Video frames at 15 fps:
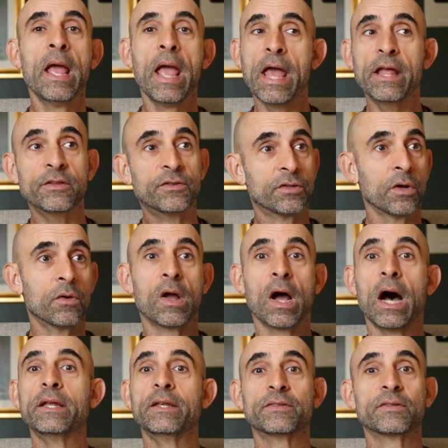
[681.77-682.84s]
And so
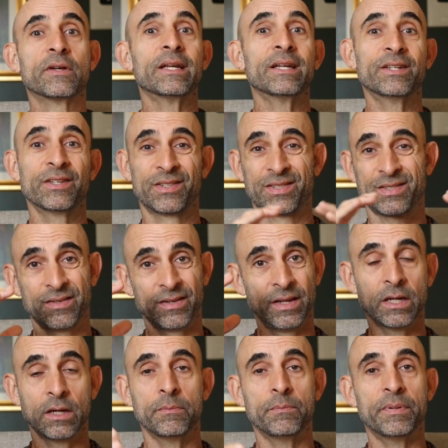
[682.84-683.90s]
God is going to just, you
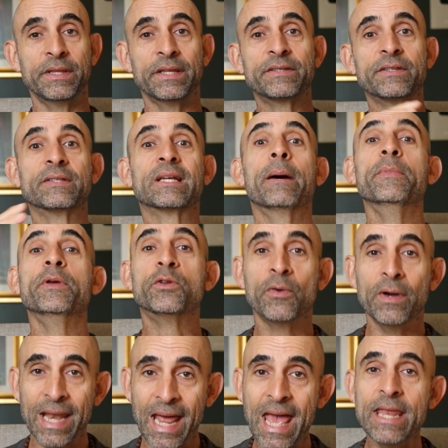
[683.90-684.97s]
know, but this is coming
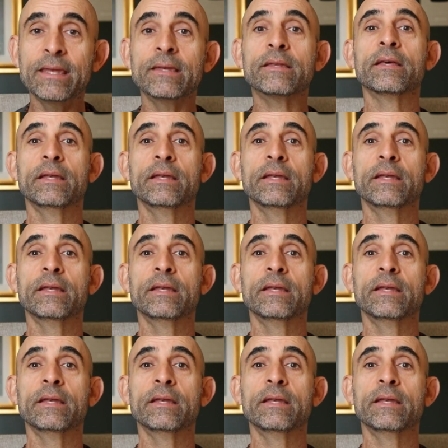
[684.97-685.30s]
to an end.